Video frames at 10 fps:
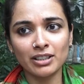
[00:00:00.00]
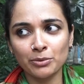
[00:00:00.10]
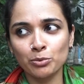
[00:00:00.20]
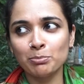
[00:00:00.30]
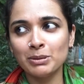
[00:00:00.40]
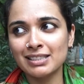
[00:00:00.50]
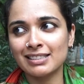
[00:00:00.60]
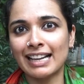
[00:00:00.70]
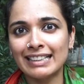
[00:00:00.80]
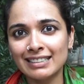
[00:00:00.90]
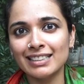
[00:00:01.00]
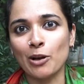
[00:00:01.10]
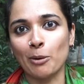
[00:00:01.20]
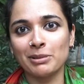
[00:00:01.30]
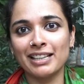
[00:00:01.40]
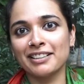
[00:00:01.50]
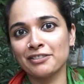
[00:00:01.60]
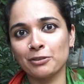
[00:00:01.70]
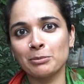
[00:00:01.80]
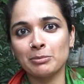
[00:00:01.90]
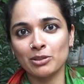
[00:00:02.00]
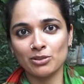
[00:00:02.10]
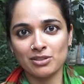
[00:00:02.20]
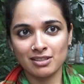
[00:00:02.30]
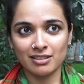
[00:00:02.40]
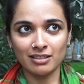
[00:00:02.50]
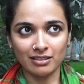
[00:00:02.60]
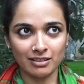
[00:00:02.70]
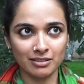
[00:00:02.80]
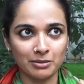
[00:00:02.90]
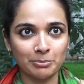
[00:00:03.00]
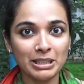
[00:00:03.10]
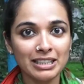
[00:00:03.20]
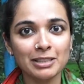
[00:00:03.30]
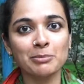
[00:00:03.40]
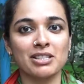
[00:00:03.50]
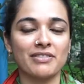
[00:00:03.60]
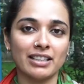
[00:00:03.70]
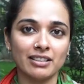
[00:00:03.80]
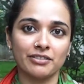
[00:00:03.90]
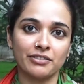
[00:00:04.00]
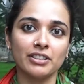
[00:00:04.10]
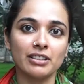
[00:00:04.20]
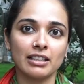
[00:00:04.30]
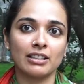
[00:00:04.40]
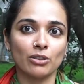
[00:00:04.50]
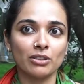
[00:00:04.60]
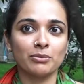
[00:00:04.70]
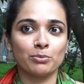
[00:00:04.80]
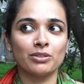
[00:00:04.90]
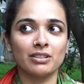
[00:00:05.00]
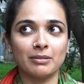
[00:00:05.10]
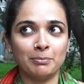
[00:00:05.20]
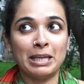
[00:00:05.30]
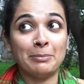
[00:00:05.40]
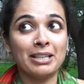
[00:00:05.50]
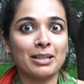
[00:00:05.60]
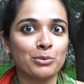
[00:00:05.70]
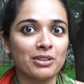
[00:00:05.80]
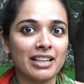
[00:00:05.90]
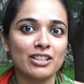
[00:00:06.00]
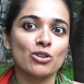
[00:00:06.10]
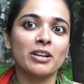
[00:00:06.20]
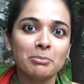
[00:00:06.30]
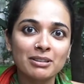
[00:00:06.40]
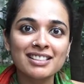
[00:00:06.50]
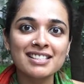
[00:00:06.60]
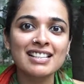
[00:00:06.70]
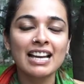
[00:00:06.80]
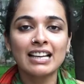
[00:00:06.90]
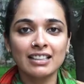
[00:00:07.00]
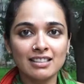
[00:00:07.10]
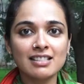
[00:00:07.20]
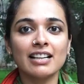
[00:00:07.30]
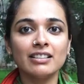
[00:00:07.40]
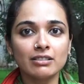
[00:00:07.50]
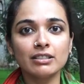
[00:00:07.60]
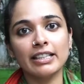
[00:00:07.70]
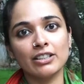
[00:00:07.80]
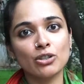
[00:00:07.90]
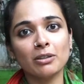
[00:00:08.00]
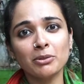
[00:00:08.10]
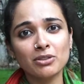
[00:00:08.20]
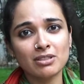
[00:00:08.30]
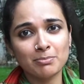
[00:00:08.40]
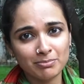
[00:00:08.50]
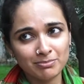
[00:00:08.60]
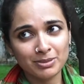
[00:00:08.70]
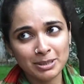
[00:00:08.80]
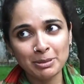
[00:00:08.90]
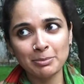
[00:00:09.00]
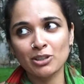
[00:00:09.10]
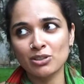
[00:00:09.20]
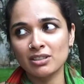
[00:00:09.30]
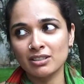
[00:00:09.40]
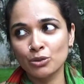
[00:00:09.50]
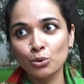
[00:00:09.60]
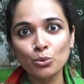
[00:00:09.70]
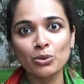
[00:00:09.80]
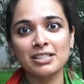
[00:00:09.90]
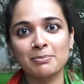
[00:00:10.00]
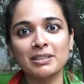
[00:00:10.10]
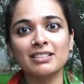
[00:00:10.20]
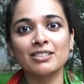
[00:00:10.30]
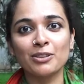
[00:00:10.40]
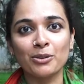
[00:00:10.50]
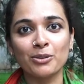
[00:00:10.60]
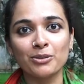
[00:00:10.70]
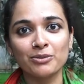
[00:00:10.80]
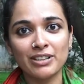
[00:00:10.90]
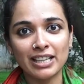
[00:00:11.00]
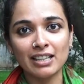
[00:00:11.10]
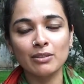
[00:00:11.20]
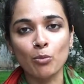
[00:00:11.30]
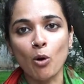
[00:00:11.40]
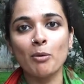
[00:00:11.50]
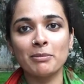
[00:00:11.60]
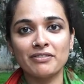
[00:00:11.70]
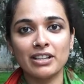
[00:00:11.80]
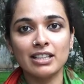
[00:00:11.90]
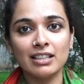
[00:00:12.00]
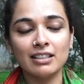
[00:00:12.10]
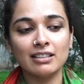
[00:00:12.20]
it would be slightly complicated for me because the medium is very different, and I thought it would, maybe I wouldn't enjoy it, but this I really enjoyed simply because the crew has been very warm and very